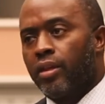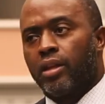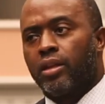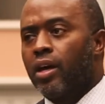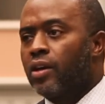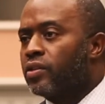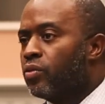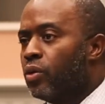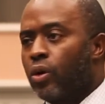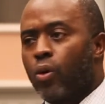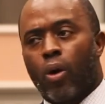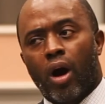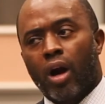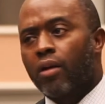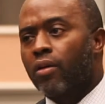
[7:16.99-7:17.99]
that doesn't
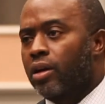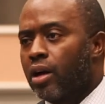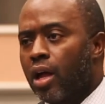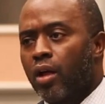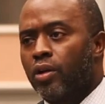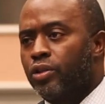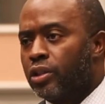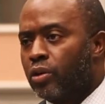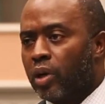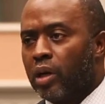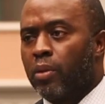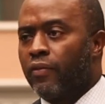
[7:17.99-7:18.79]
require a college degree,